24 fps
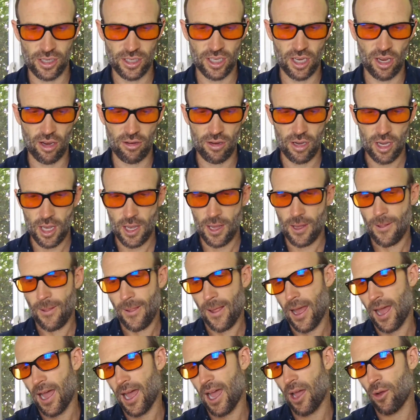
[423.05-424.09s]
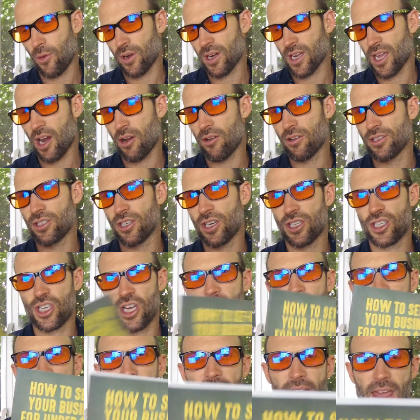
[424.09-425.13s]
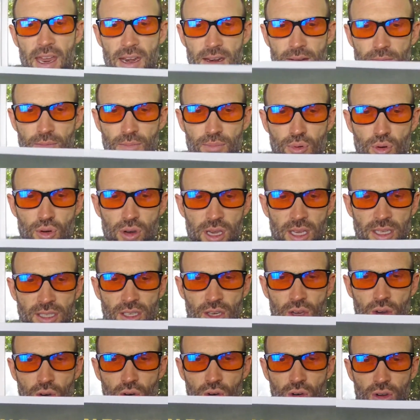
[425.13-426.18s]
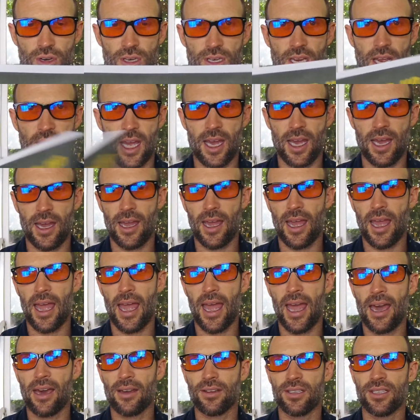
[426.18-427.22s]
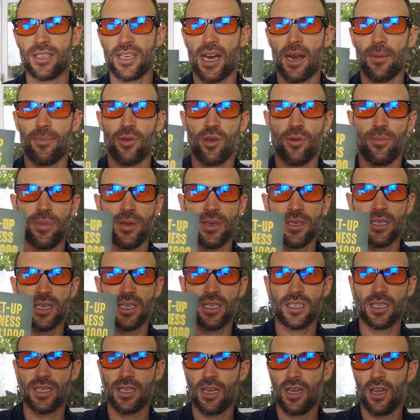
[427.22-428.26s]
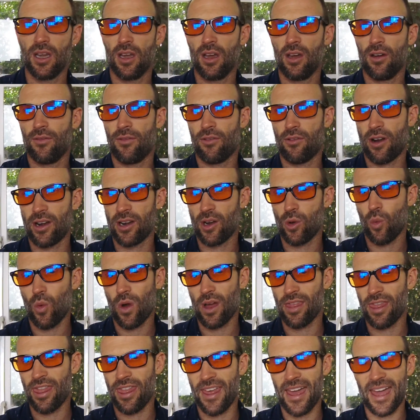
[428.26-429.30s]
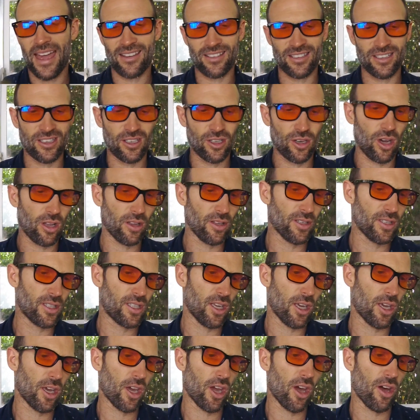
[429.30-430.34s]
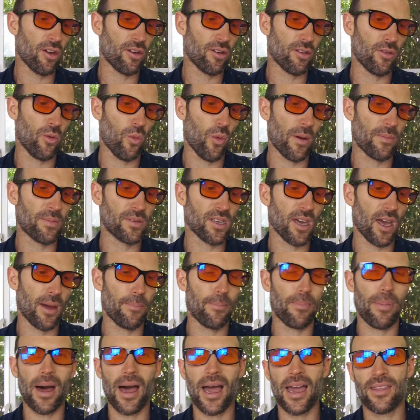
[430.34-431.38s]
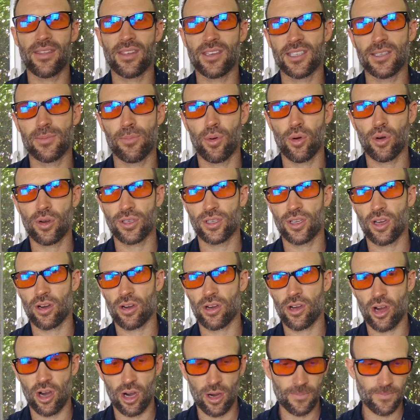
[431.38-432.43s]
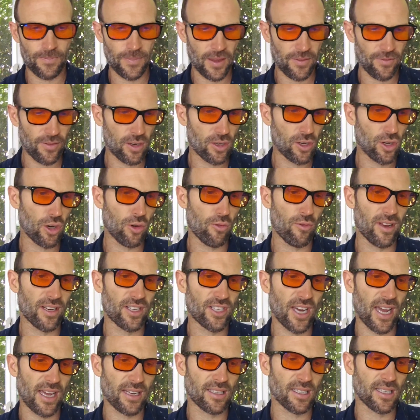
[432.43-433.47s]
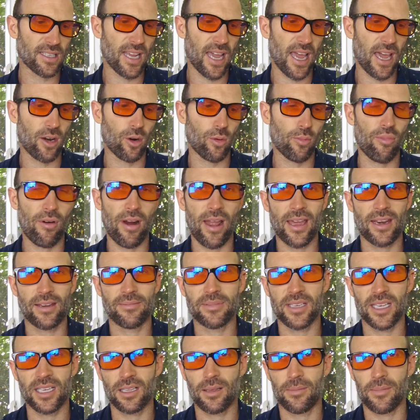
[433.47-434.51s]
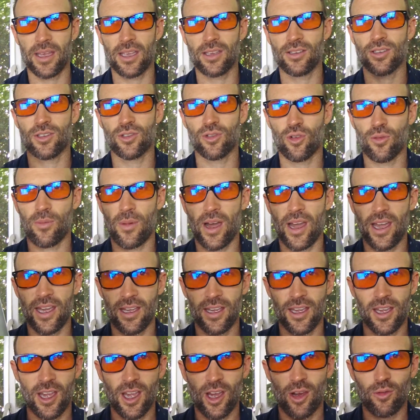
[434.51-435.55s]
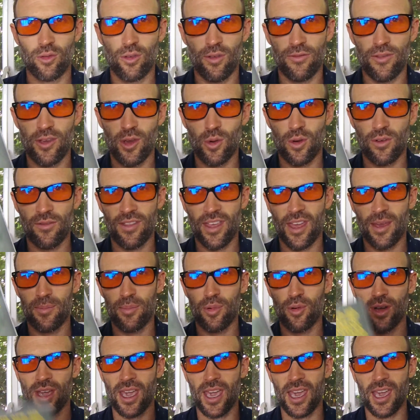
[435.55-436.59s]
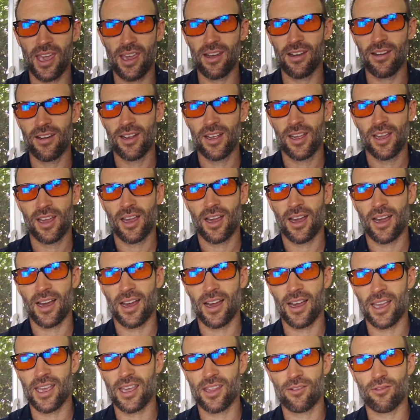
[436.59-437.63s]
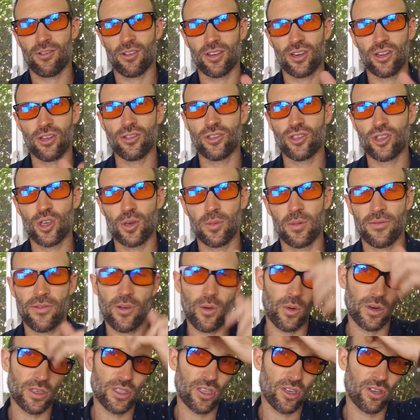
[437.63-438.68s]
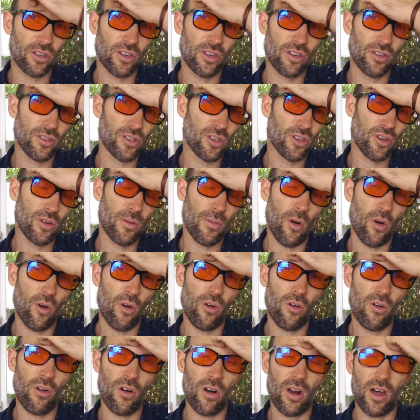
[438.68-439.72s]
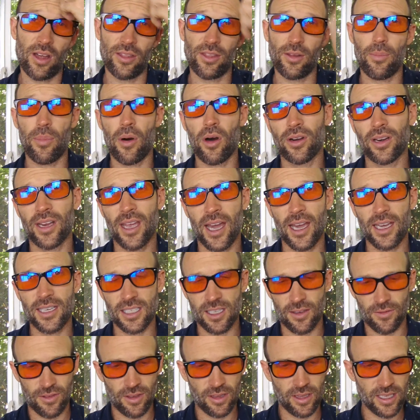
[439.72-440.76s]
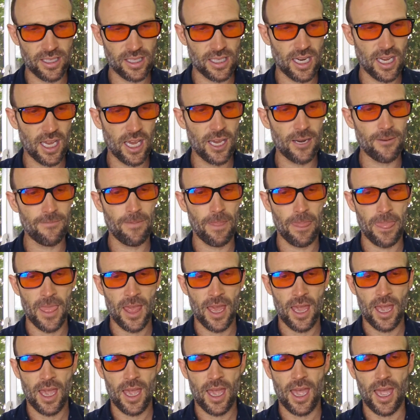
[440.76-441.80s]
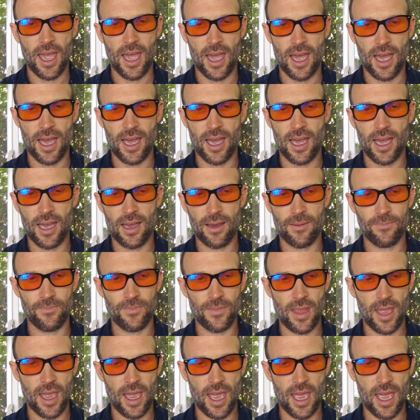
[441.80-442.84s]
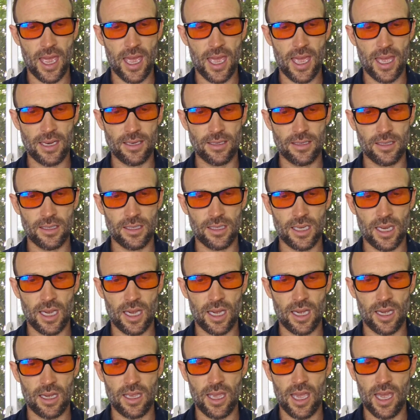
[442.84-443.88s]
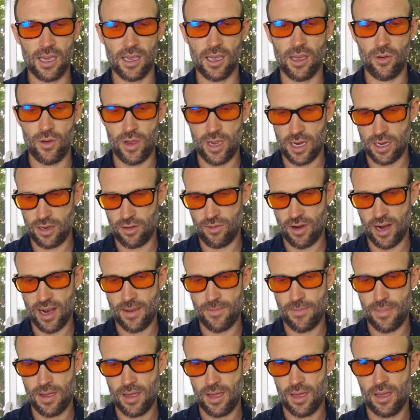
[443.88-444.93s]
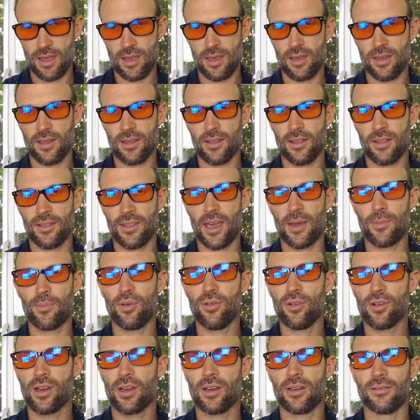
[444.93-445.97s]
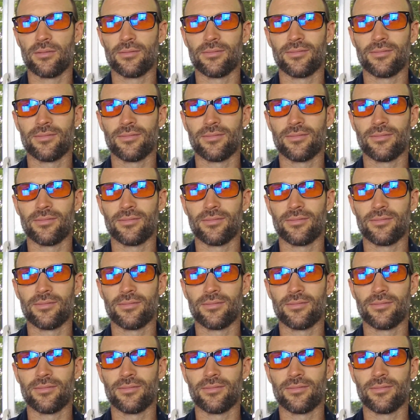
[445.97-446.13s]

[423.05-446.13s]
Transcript: So uh, I would encourage you to check out that book. It's called uh, How to Set Up Your Business for under $1,000. You can go to the website buythisbook.com. If you do reach out to Dan or Brandon, tell them that you saw my review of their book here, uh, either on YouTube if you're watching on YouTube or on the podcast if you're listening in. Um, and uh, yeah, go ahead and grab that book.